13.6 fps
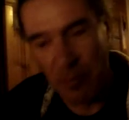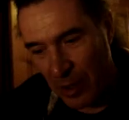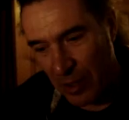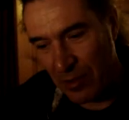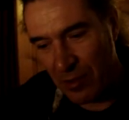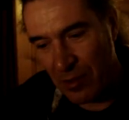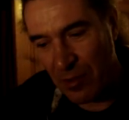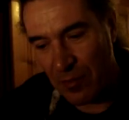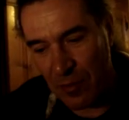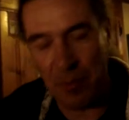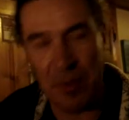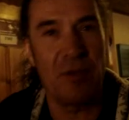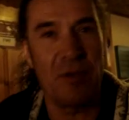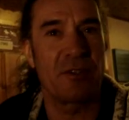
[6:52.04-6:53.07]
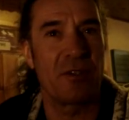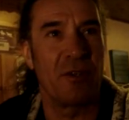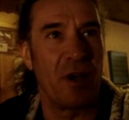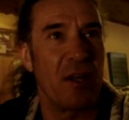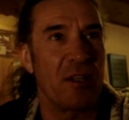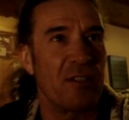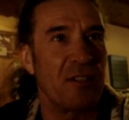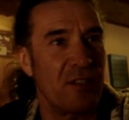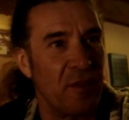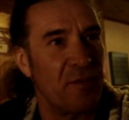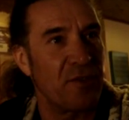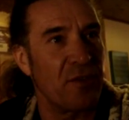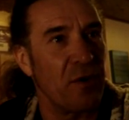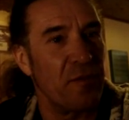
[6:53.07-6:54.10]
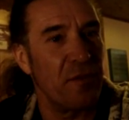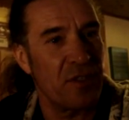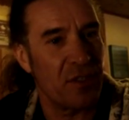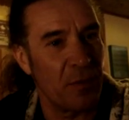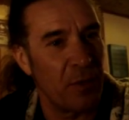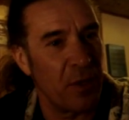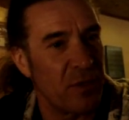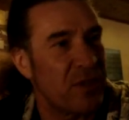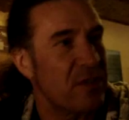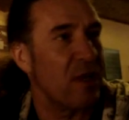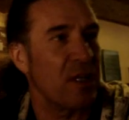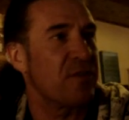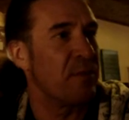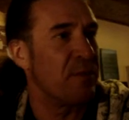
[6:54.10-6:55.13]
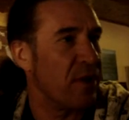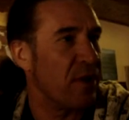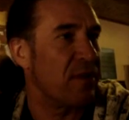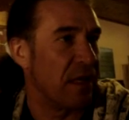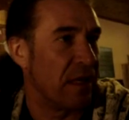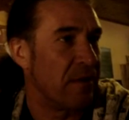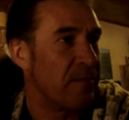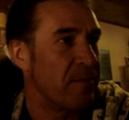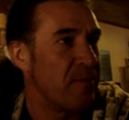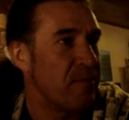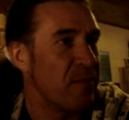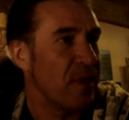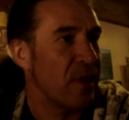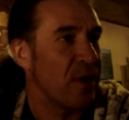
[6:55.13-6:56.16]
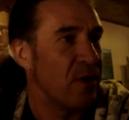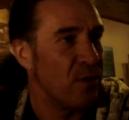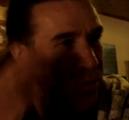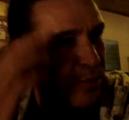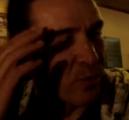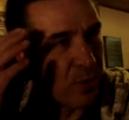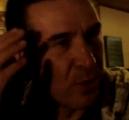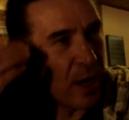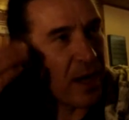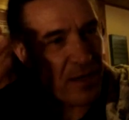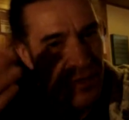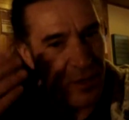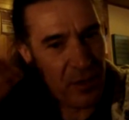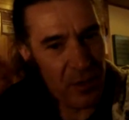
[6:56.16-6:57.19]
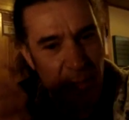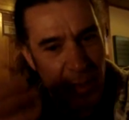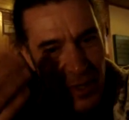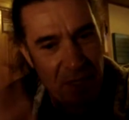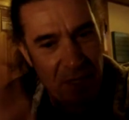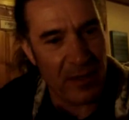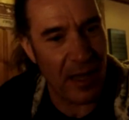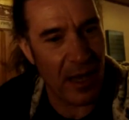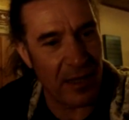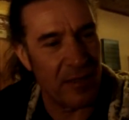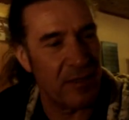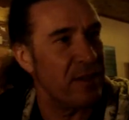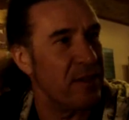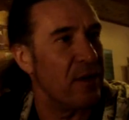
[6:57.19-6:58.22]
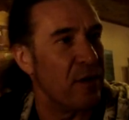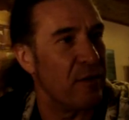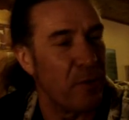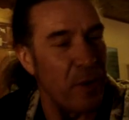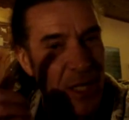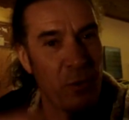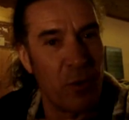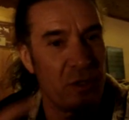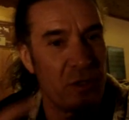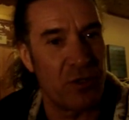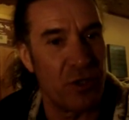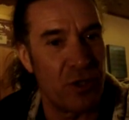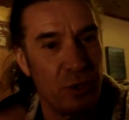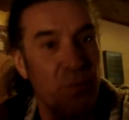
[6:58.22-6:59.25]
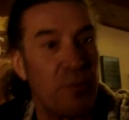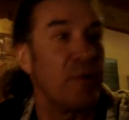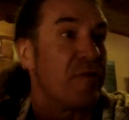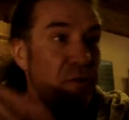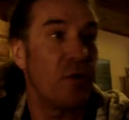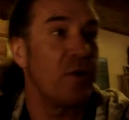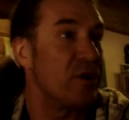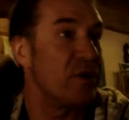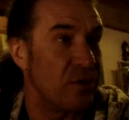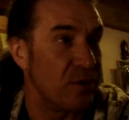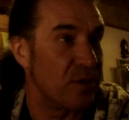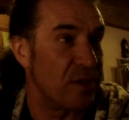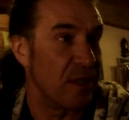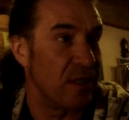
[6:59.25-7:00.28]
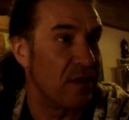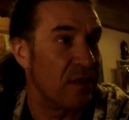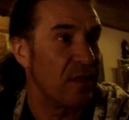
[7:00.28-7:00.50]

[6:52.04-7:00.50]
But for me, as an artist in photography is someone who starts from nothing, who has a complete idea of what he wants to shoot before he shoots it.